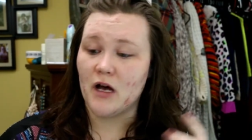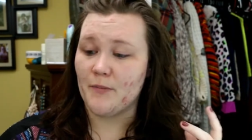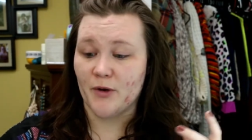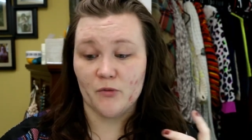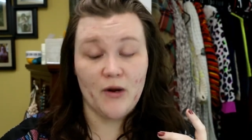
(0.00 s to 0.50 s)

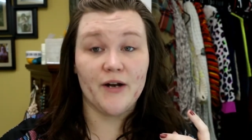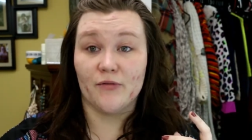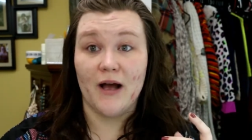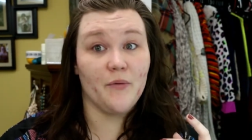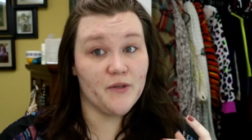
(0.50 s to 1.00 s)
Um, they're right
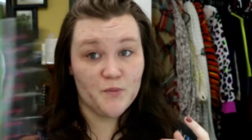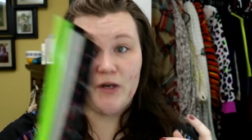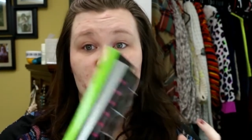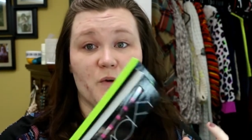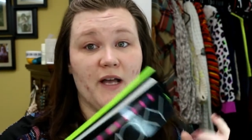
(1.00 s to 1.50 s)
around this
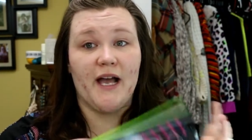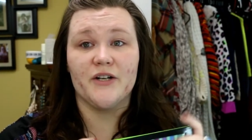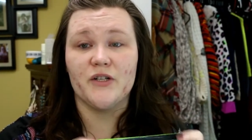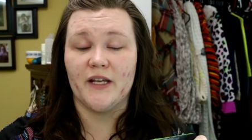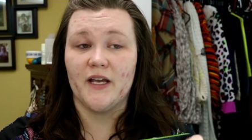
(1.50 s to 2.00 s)
price point.
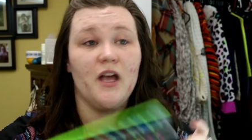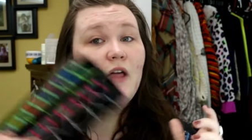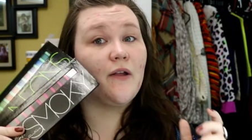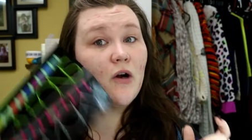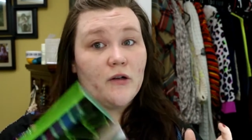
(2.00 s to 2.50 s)
Actually,
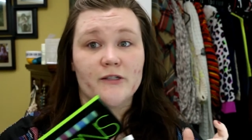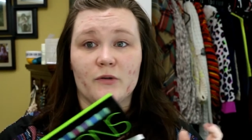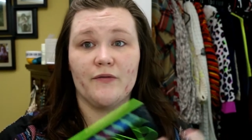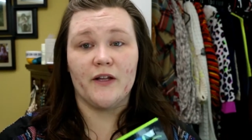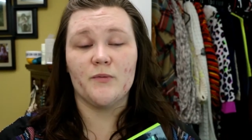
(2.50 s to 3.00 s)
they're
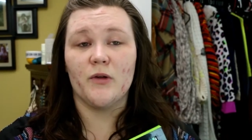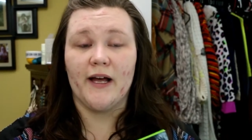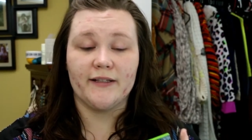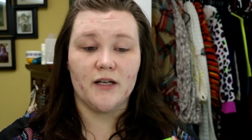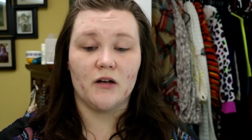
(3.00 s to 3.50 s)
also available
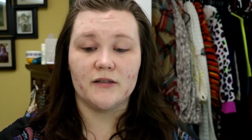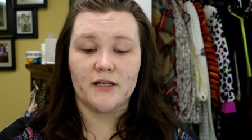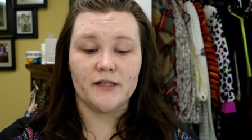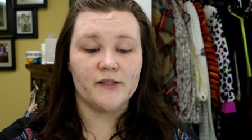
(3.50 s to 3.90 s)
at Ulta.